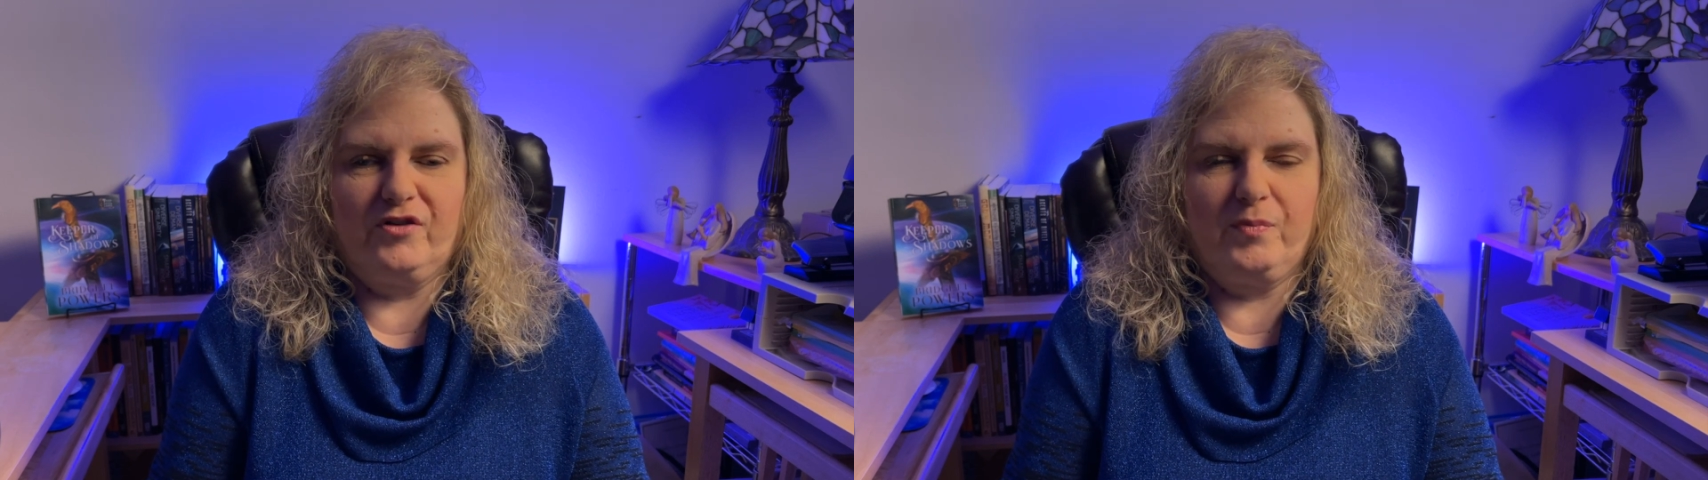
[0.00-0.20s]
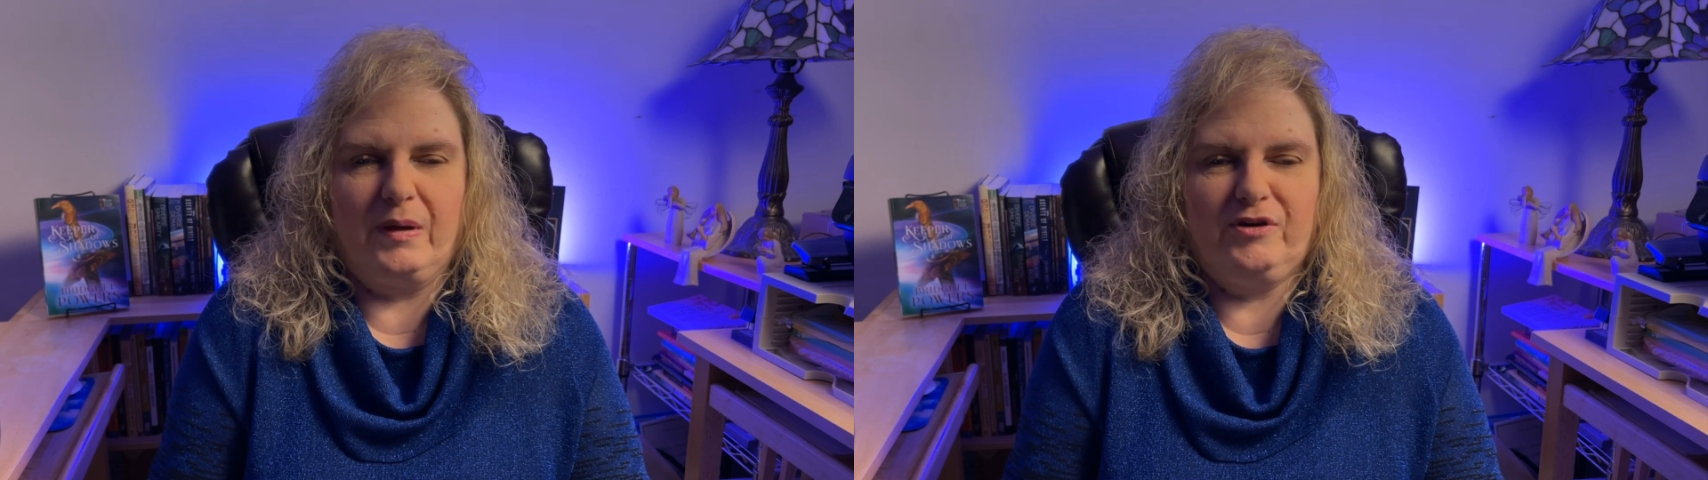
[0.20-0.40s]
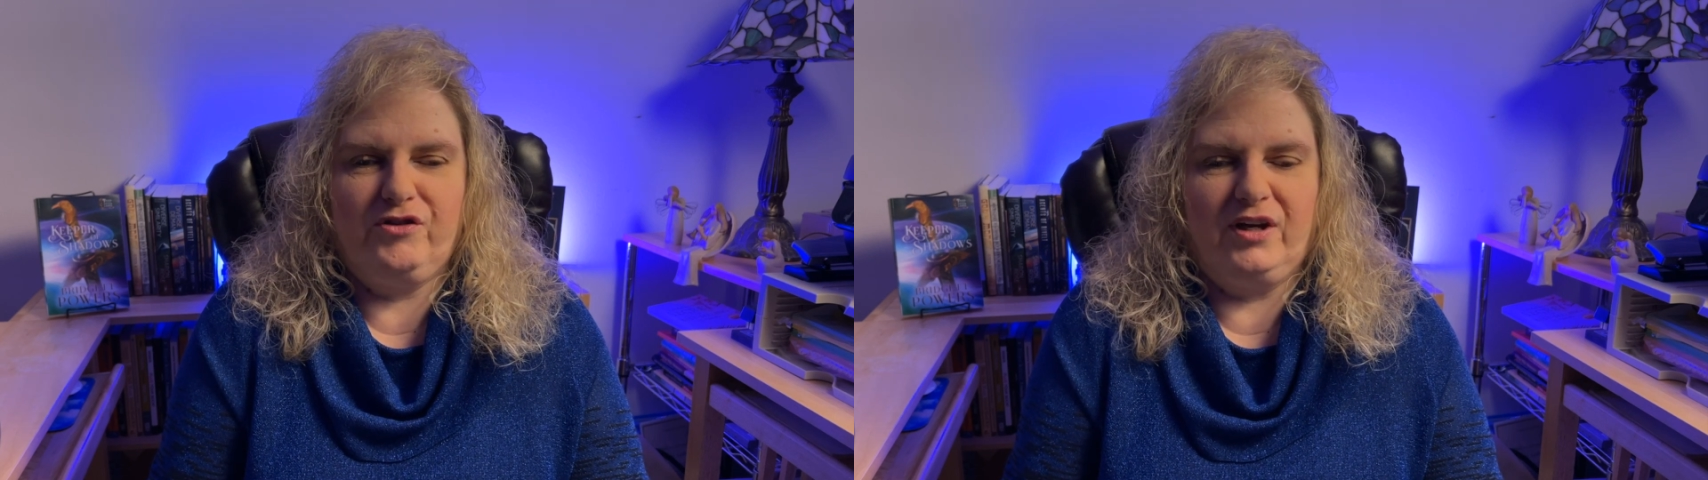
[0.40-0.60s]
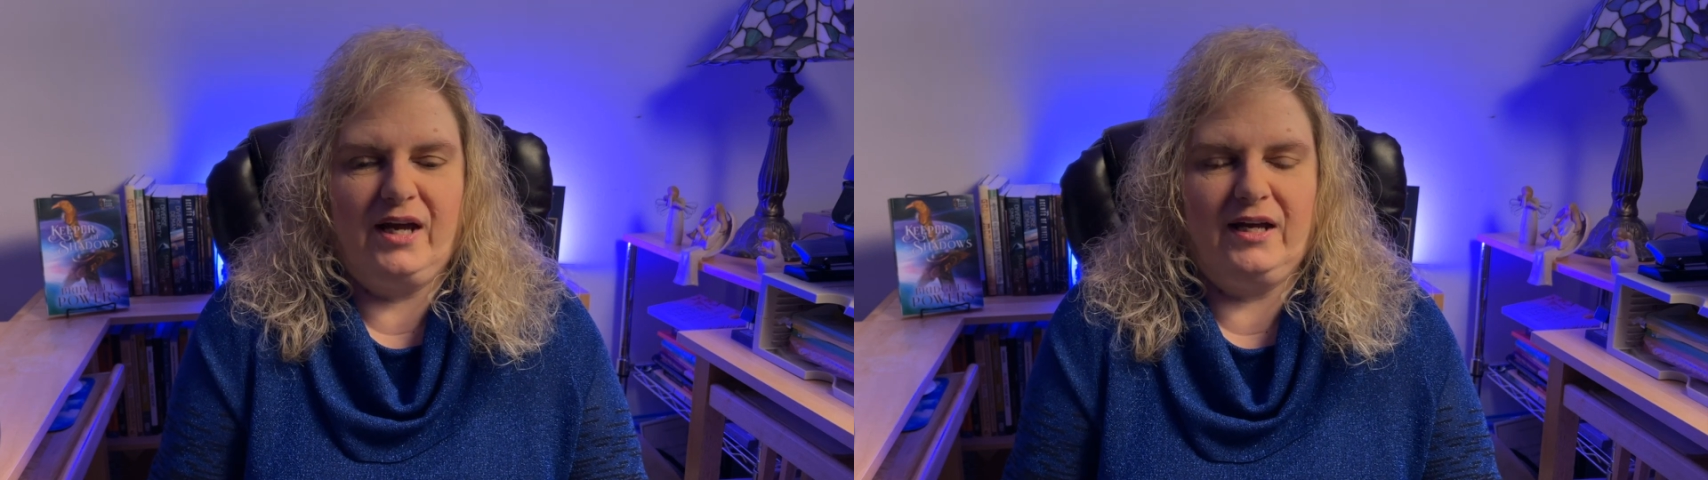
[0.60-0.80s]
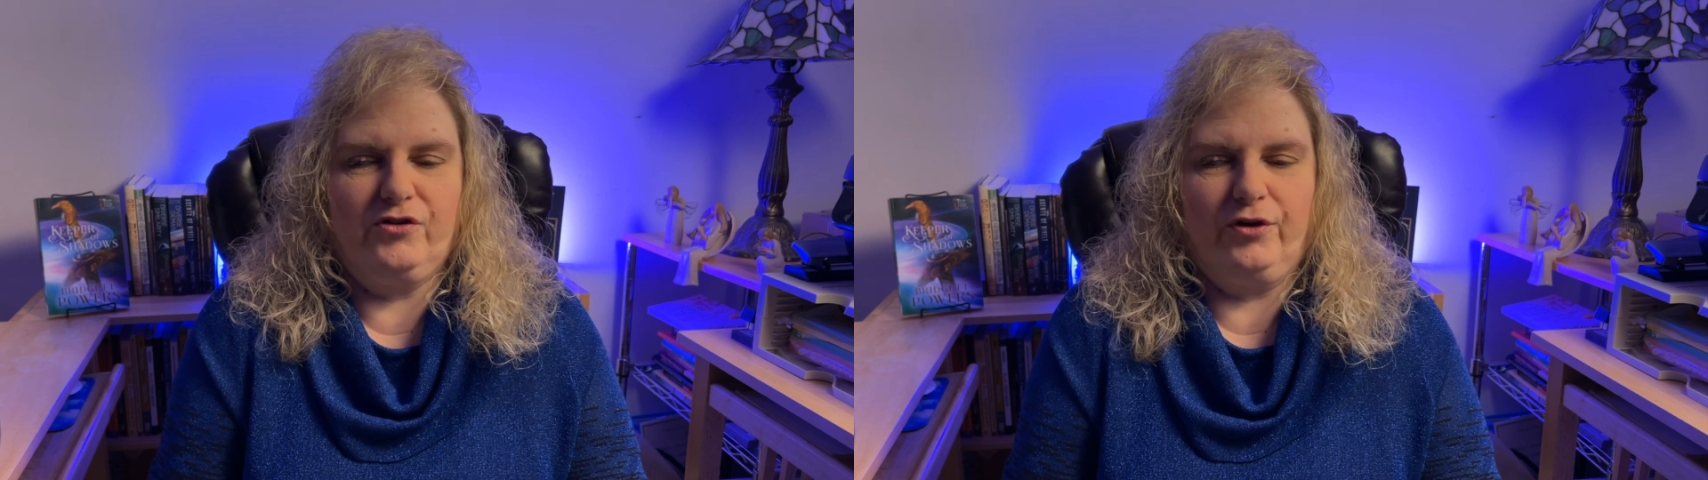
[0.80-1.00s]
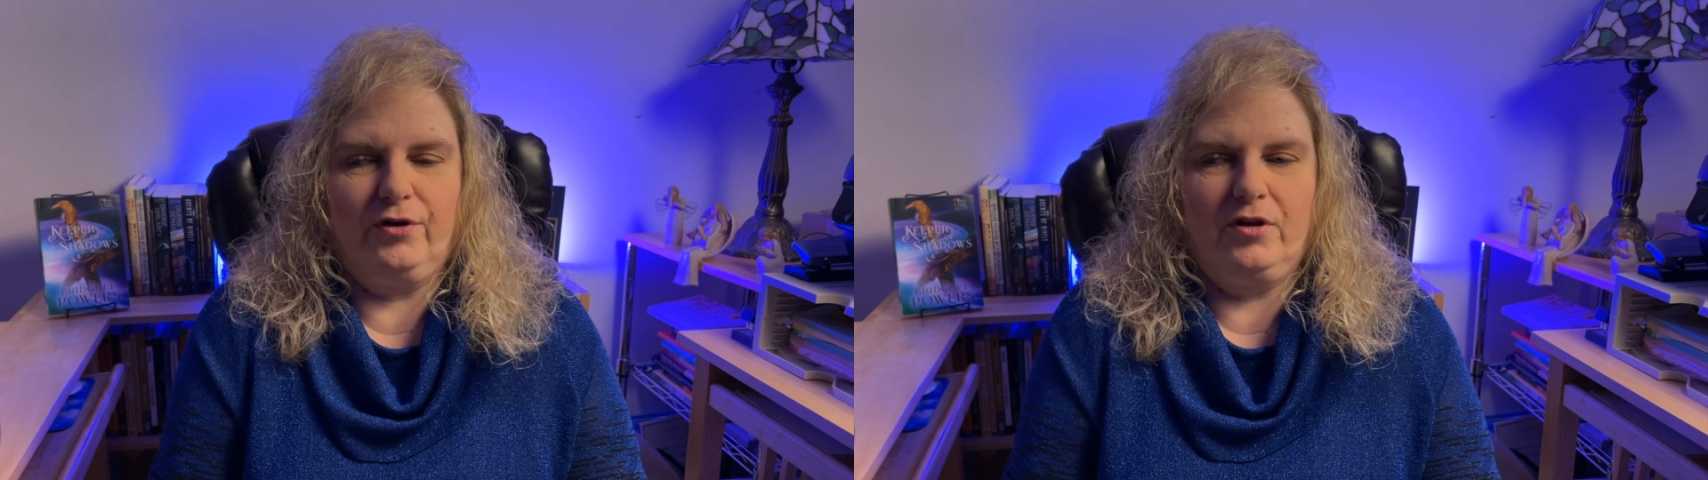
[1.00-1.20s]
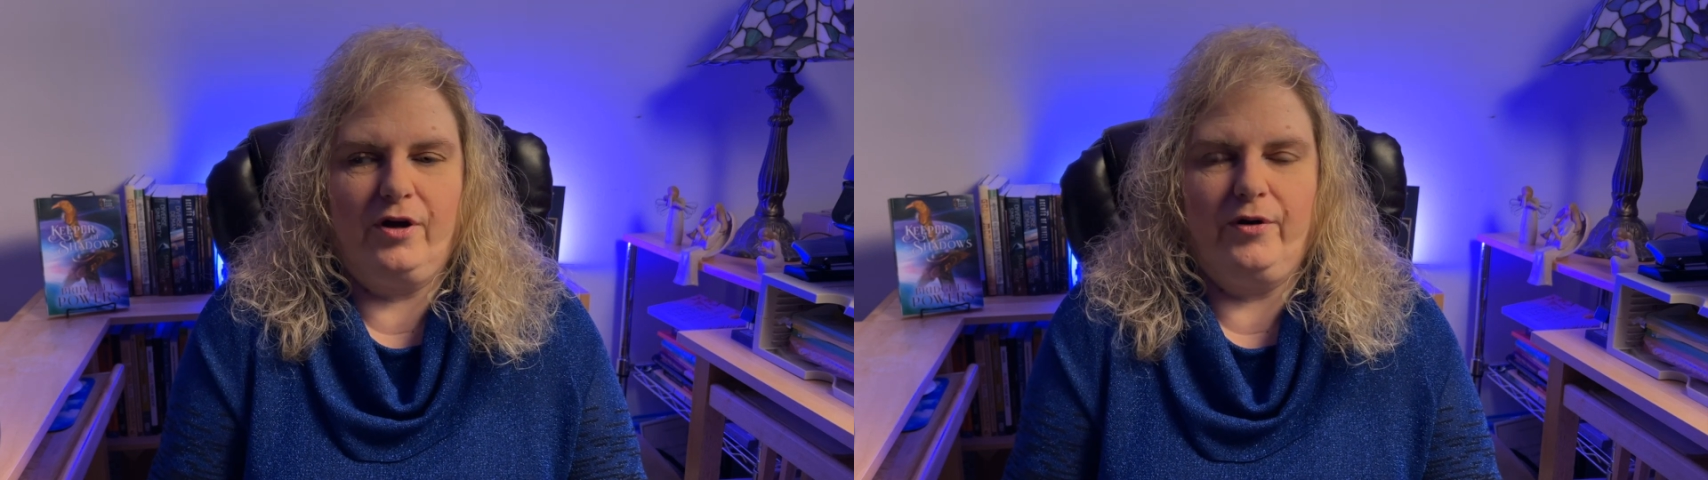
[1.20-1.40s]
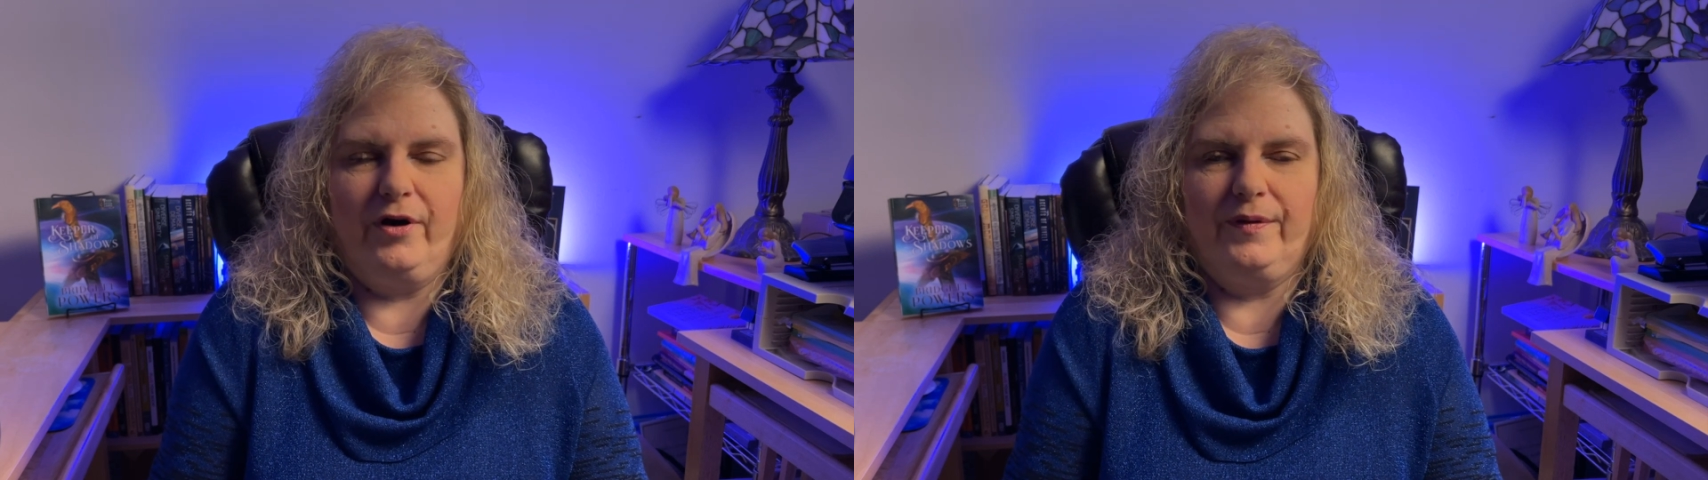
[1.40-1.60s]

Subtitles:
Maybe she hangs her cloak on